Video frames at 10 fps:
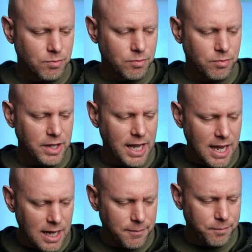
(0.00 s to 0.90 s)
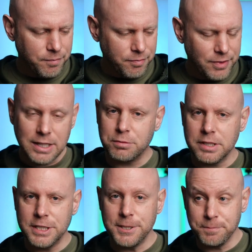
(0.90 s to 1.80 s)
Yeah, that's really
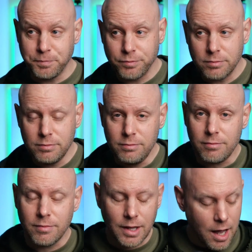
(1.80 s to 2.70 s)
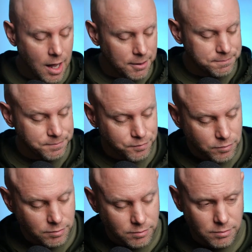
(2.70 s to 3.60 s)
good.
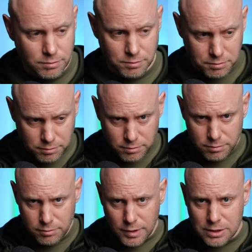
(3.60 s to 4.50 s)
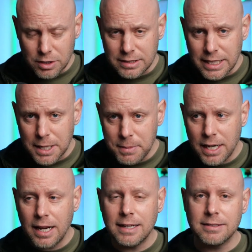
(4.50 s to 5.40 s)
So let's take a minute
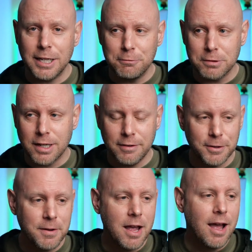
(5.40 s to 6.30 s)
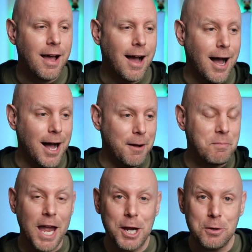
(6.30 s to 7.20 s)
as I recover
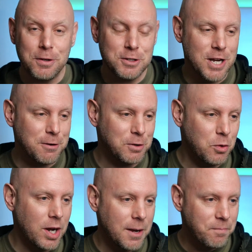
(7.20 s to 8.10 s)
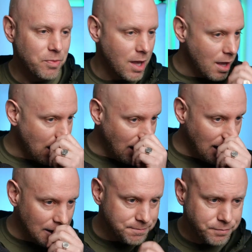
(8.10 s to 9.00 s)
and go to the chat real quick.
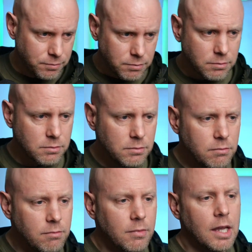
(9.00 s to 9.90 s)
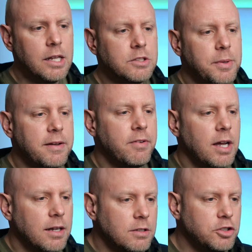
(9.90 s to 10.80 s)
So we
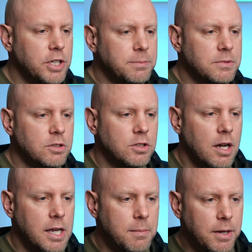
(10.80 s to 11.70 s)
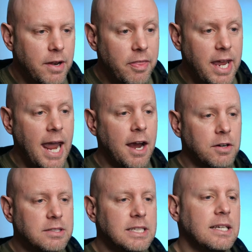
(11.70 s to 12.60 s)
have Jim talking about the
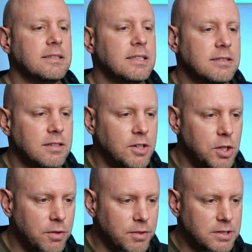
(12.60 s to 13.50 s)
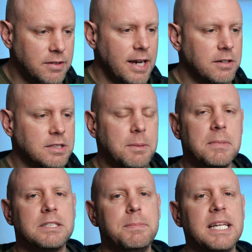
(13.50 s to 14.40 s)
heresy exists in the universe and the heresy
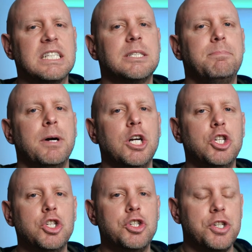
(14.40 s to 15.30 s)
must be expunged.